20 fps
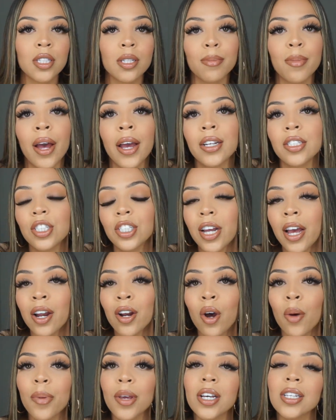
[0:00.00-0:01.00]
to my
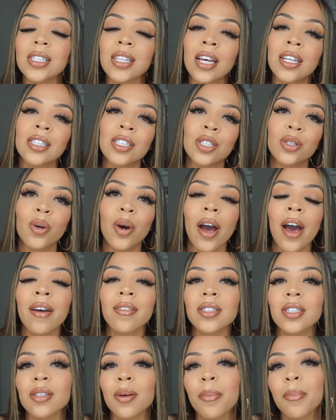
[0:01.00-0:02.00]
channel because I do
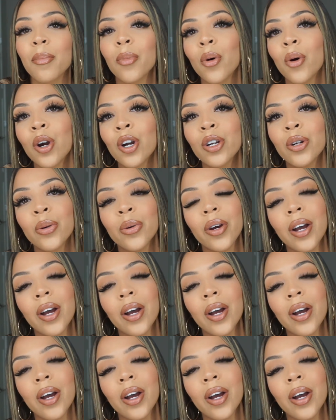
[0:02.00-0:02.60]
have some more new